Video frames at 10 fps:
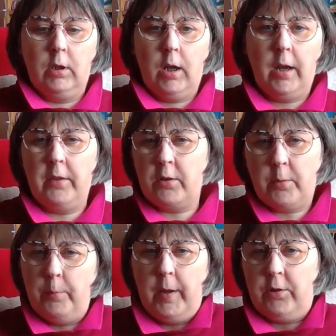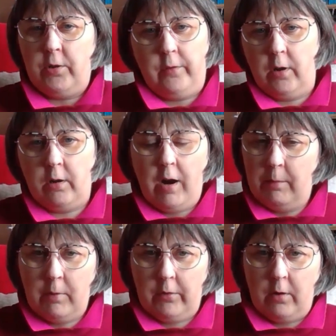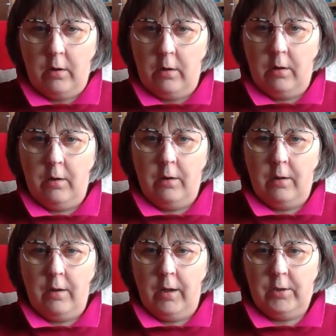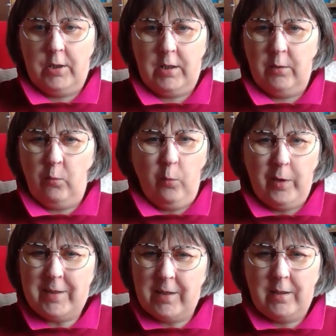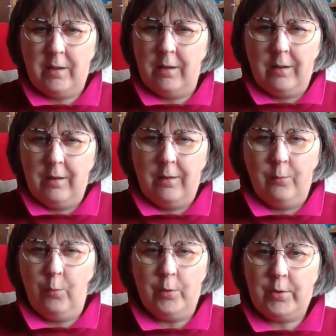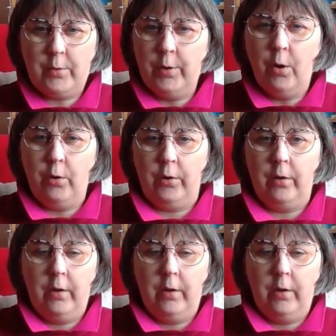and there's a picture of her grandmother. And she's like, what? What's going on?